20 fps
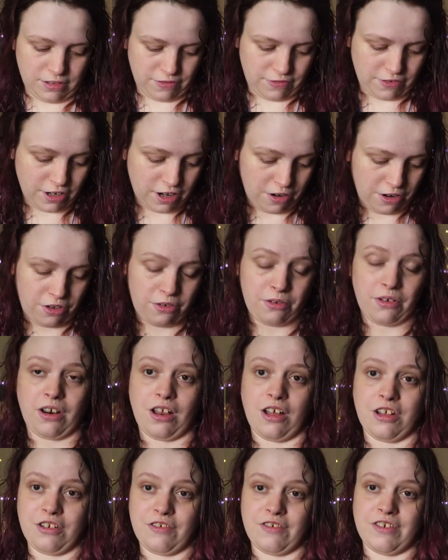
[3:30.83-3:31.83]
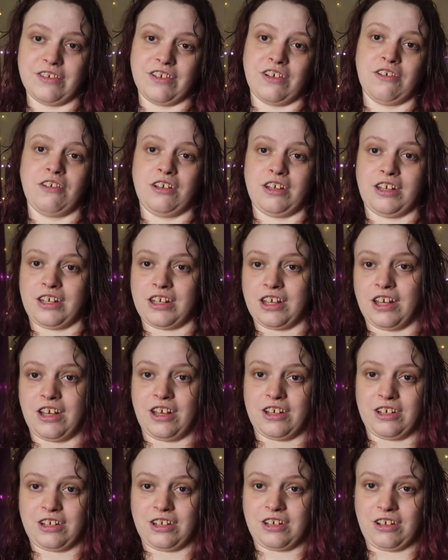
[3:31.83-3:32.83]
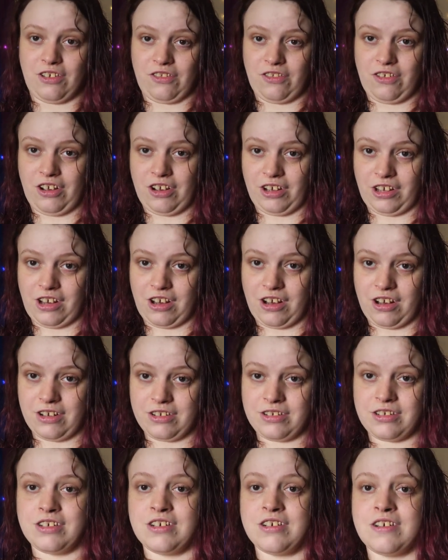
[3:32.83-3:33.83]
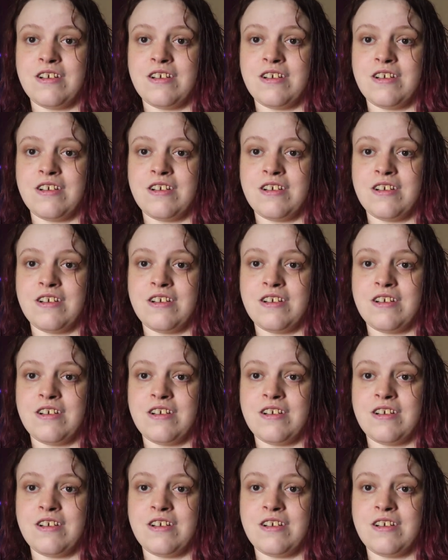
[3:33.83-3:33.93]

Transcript: if you don't know who Alana is, I'll link her on the iCard.